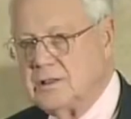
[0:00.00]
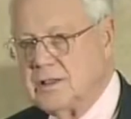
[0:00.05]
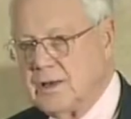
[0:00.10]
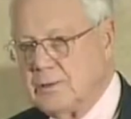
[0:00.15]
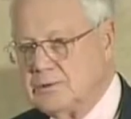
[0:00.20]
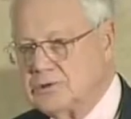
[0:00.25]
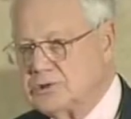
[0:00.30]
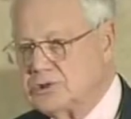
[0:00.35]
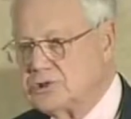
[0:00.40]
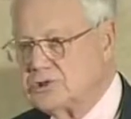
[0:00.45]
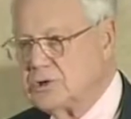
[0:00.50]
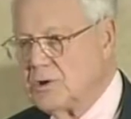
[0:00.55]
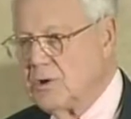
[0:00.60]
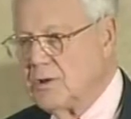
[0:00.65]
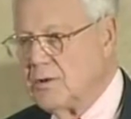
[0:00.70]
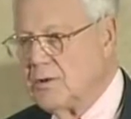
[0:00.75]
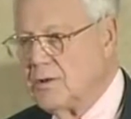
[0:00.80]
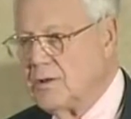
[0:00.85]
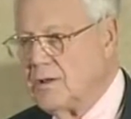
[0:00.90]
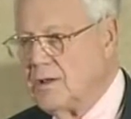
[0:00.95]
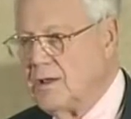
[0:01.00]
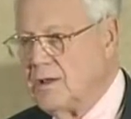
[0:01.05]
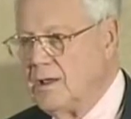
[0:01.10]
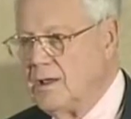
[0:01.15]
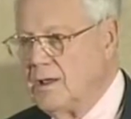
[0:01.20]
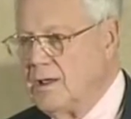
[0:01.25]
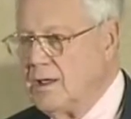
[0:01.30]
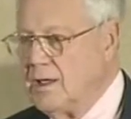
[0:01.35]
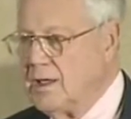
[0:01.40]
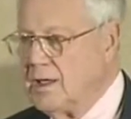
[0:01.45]
That was the show.
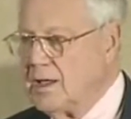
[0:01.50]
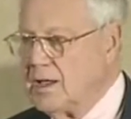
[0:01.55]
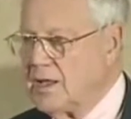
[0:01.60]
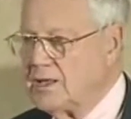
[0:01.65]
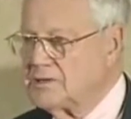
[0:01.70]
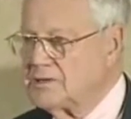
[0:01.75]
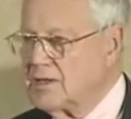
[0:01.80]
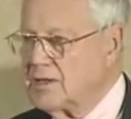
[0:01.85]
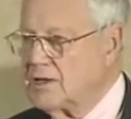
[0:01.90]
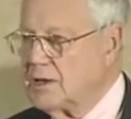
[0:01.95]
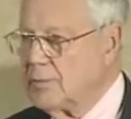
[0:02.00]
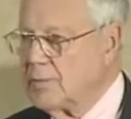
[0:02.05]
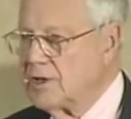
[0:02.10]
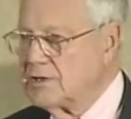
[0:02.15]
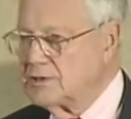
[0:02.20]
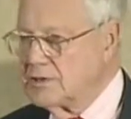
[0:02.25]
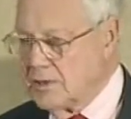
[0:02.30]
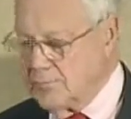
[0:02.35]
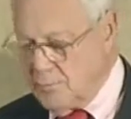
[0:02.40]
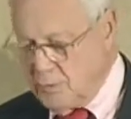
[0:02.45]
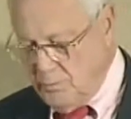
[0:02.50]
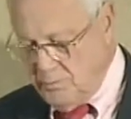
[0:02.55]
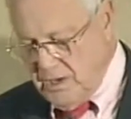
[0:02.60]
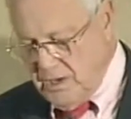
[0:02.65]
And I said to myself, well,